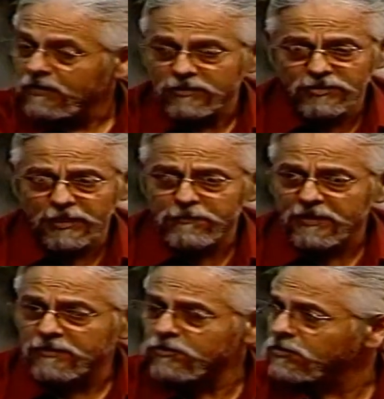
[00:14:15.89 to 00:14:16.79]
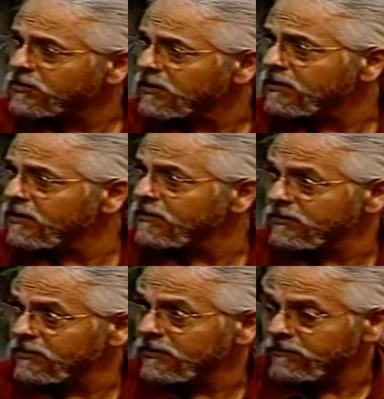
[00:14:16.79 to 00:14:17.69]
Same thing that you're
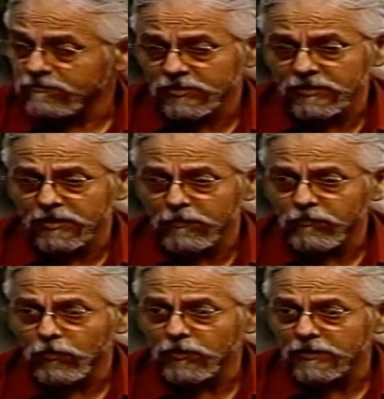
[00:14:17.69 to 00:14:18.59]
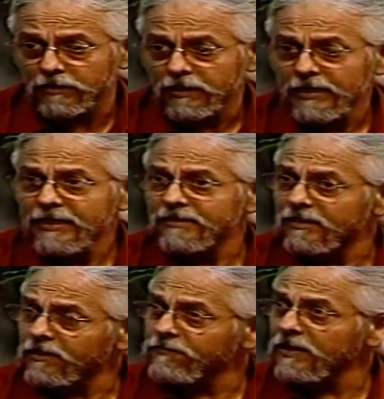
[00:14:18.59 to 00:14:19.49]
sitting here before you, that
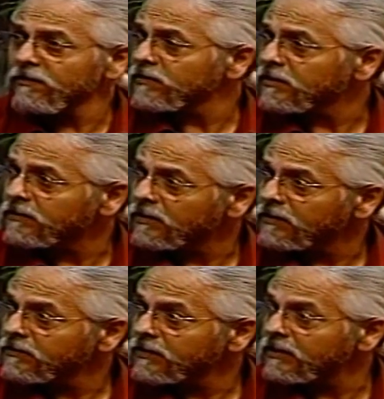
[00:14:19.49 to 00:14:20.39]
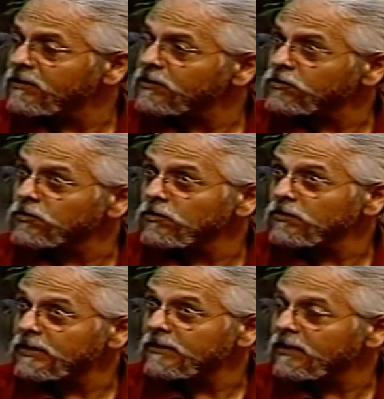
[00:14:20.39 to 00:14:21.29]
they found in Israel
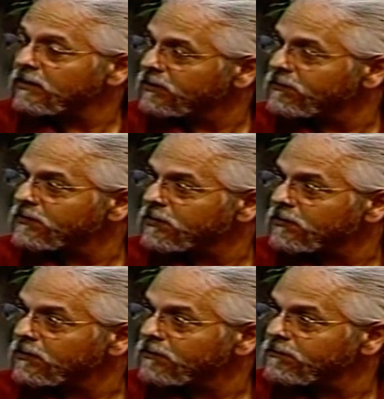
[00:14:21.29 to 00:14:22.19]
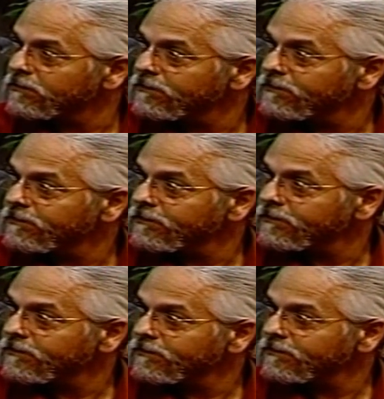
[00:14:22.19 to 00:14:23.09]
in 1952.
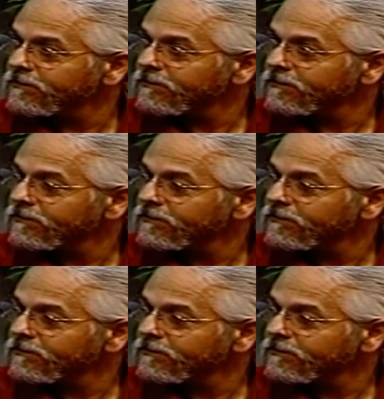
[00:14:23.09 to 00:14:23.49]
Now, others you